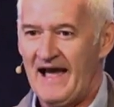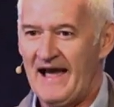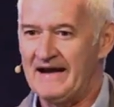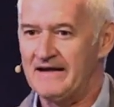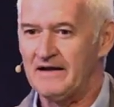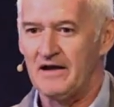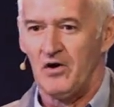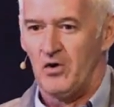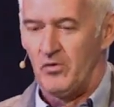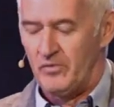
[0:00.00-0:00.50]

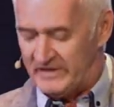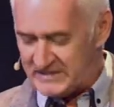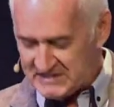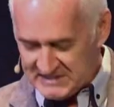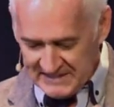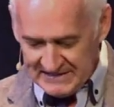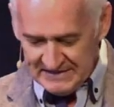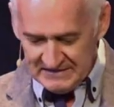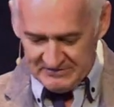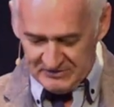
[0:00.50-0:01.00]
And we
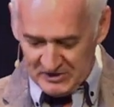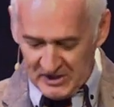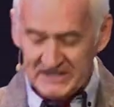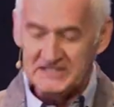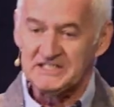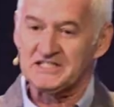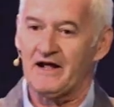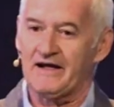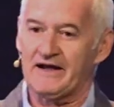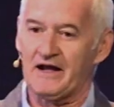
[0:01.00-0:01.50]
see
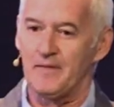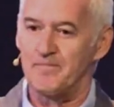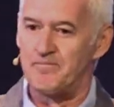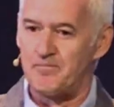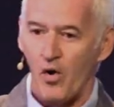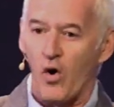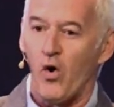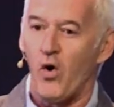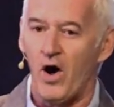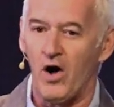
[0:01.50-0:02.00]
things like a
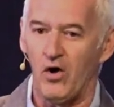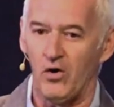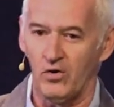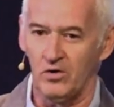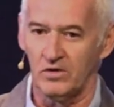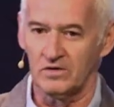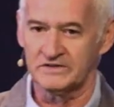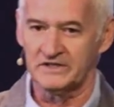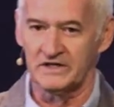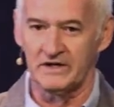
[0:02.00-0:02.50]
borehole.